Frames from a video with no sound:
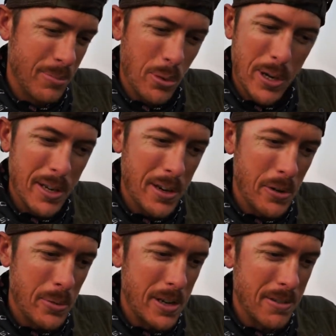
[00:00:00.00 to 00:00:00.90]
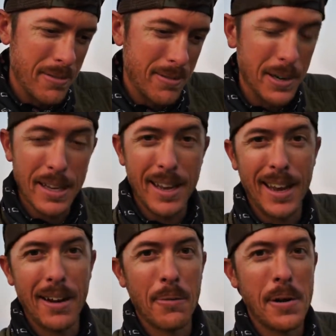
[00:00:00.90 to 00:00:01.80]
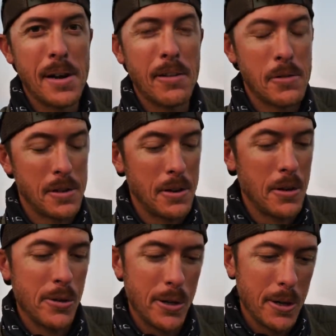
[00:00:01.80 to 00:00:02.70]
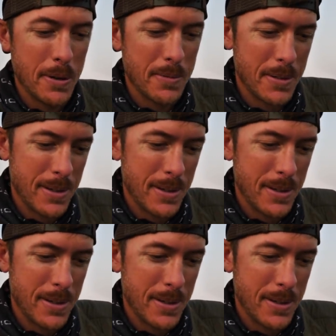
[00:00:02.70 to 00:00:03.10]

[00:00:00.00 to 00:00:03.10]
Boy, you know, when you really can't read everything on there,